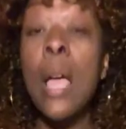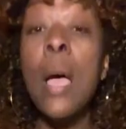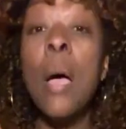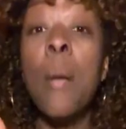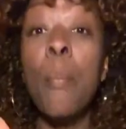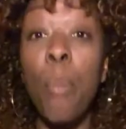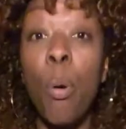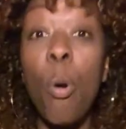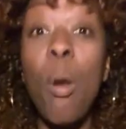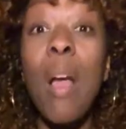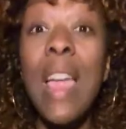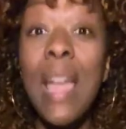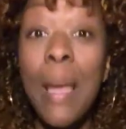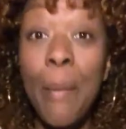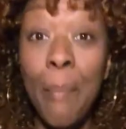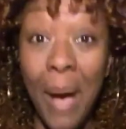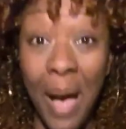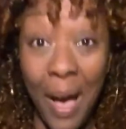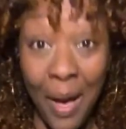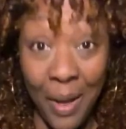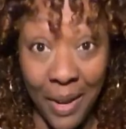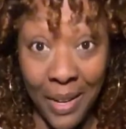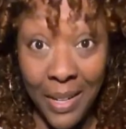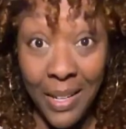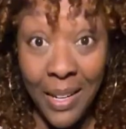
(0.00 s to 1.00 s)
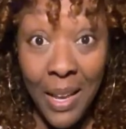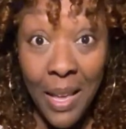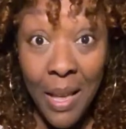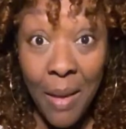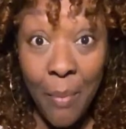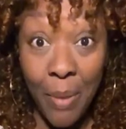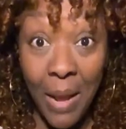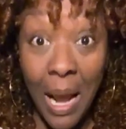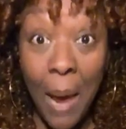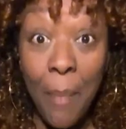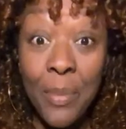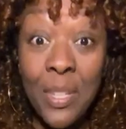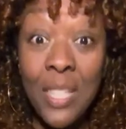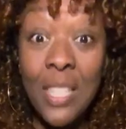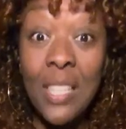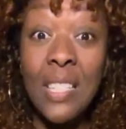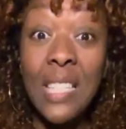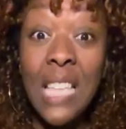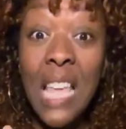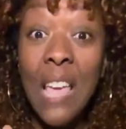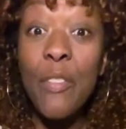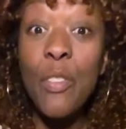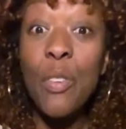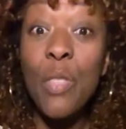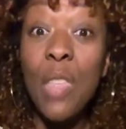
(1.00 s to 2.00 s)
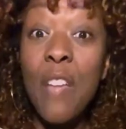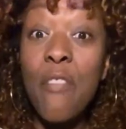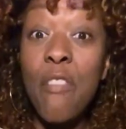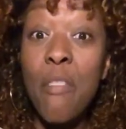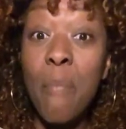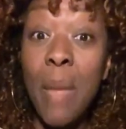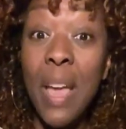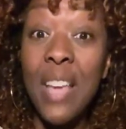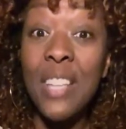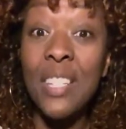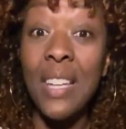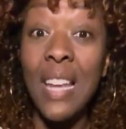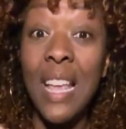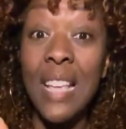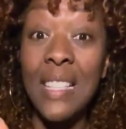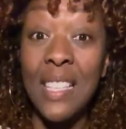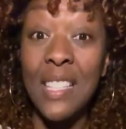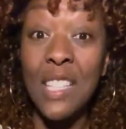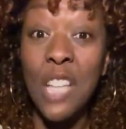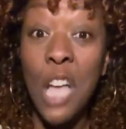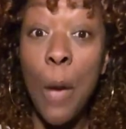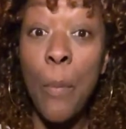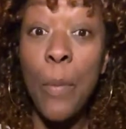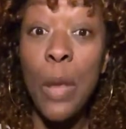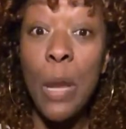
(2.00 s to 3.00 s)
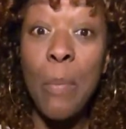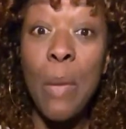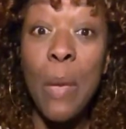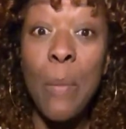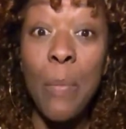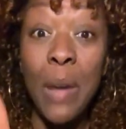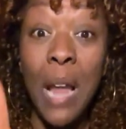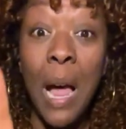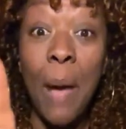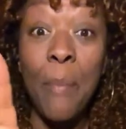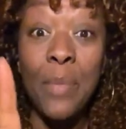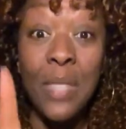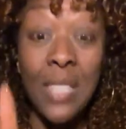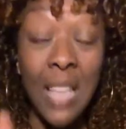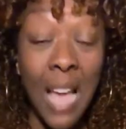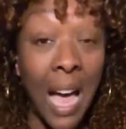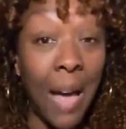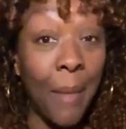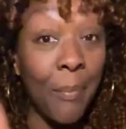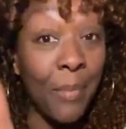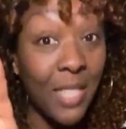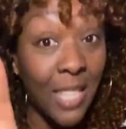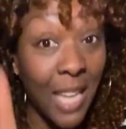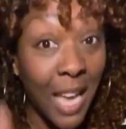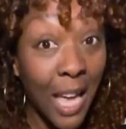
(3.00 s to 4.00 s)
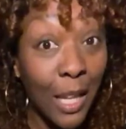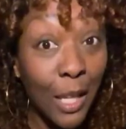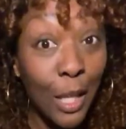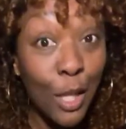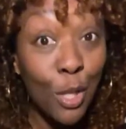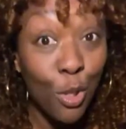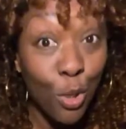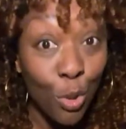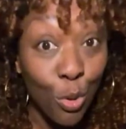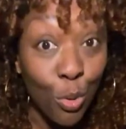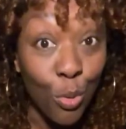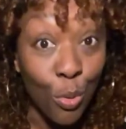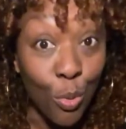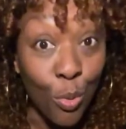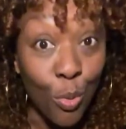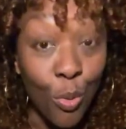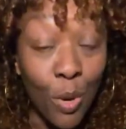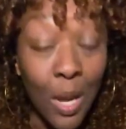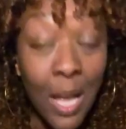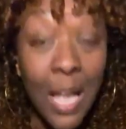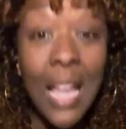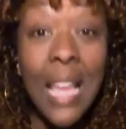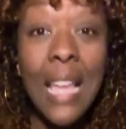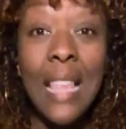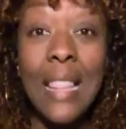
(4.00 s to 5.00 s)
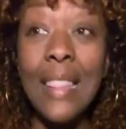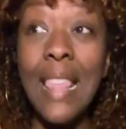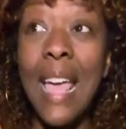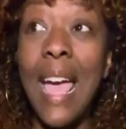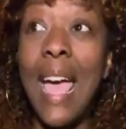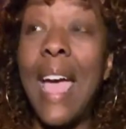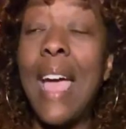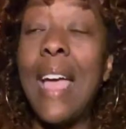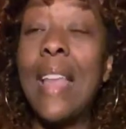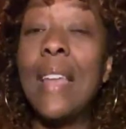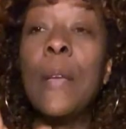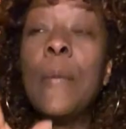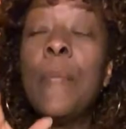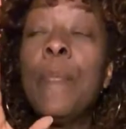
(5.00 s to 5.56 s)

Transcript: pray about it. But I'm just giving you the information as it's coming to me. But I'm telling you that